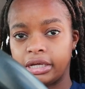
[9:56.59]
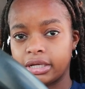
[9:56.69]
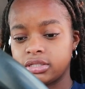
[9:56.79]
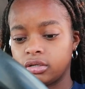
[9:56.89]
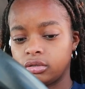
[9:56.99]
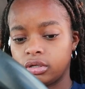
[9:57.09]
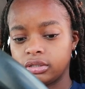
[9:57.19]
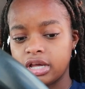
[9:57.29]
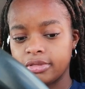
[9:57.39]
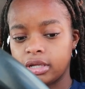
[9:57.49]
Like I took a
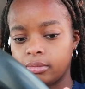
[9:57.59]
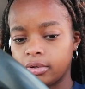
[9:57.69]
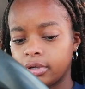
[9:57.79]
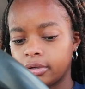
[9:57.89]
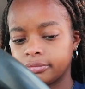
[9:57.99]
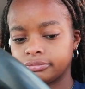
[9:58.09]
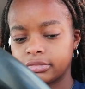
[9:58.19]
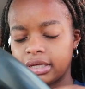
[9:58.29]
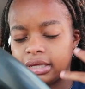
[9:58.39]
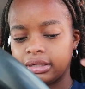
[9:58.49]
long nap, then I woke up
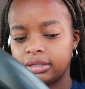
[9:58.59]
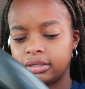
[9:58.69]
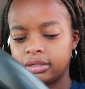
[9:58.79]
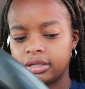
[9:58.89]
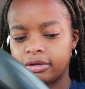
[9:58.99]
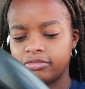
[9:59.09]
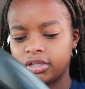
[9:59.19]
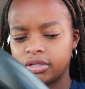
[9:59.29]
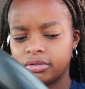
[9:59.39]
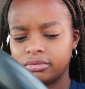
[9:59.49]
and edited like a
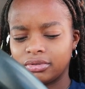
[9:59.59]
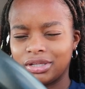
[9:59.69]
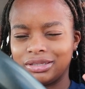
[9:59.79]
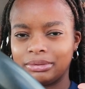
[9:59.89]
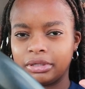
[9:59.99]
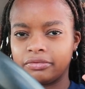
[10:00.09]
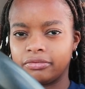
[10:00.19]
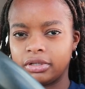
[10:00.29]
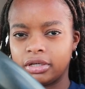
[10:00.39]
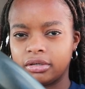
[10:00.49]
little bit of
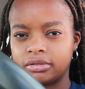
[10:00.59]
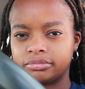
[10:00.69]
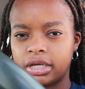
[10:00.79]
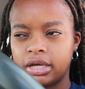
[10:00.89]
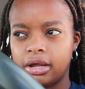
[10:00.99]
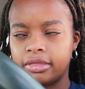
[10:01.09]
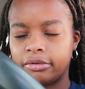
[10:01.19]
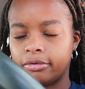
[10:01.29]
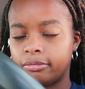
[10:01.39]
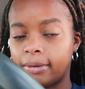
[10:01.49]
a video, ate, and
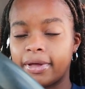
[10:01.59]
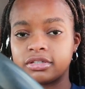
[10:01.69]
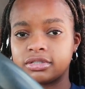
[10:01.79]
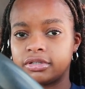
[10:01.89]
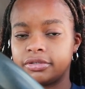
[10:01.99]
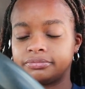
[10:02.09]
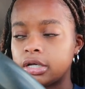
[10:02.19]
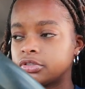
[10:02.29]
then went right back to sleep.